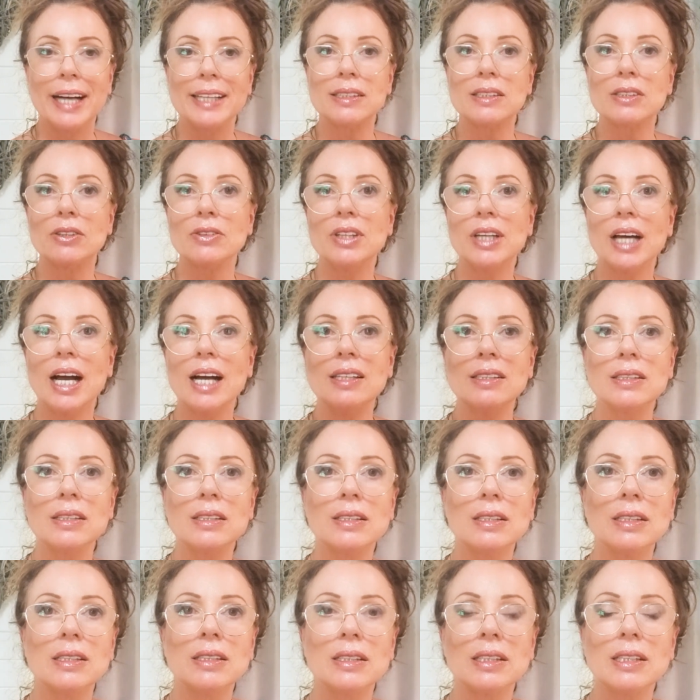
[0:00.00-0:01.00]
So
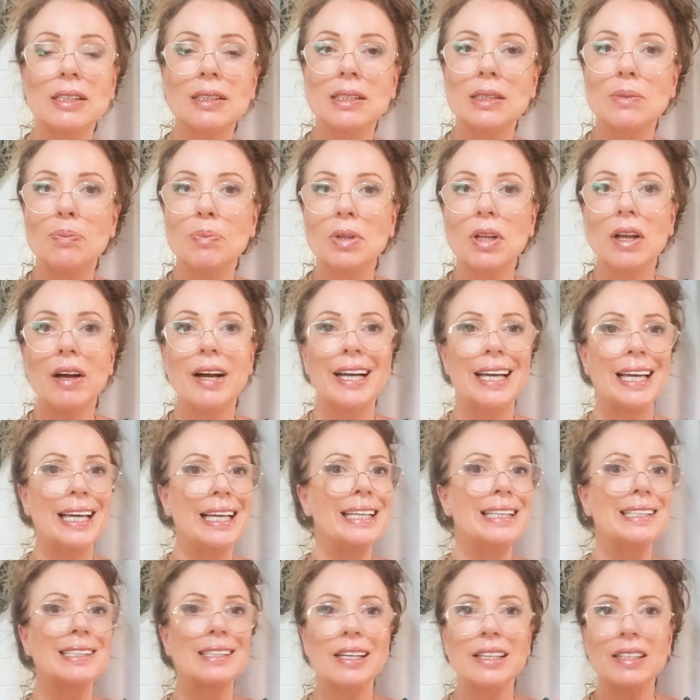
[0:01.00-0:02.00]
narcissistic supply
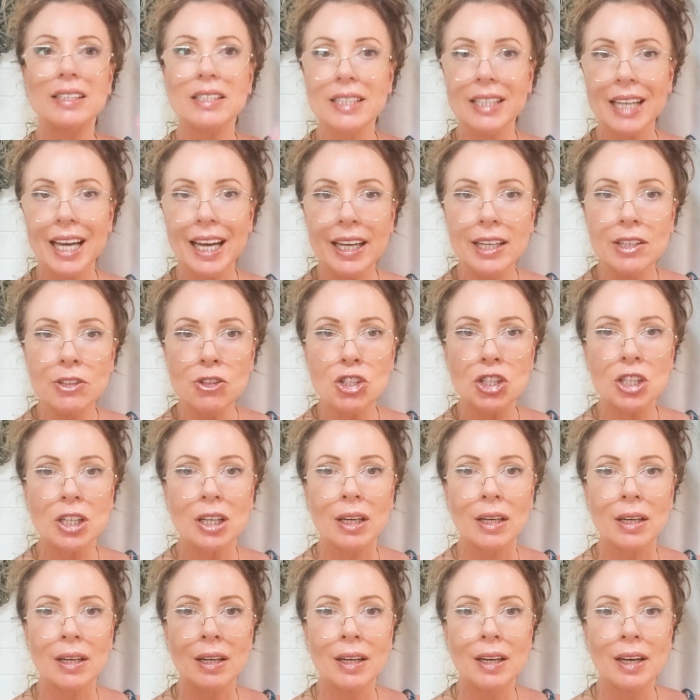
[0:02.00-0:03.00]
is
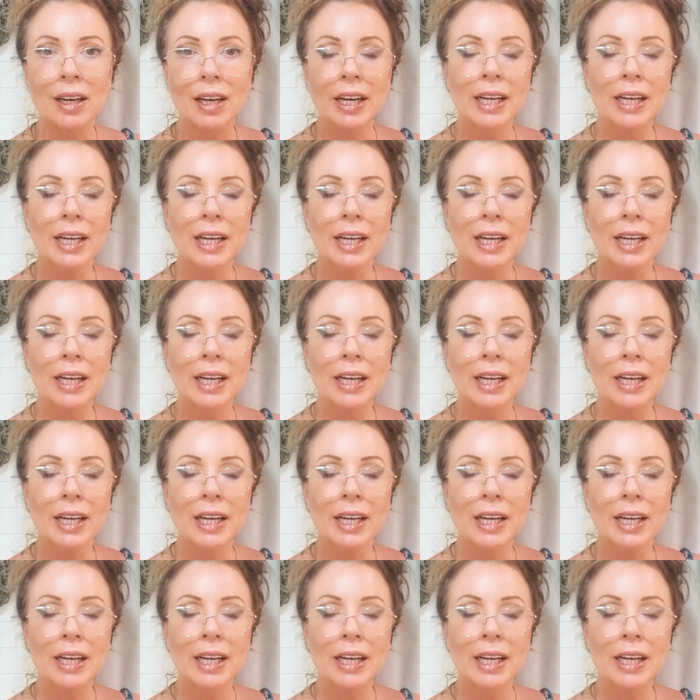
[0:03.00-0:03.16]
attention.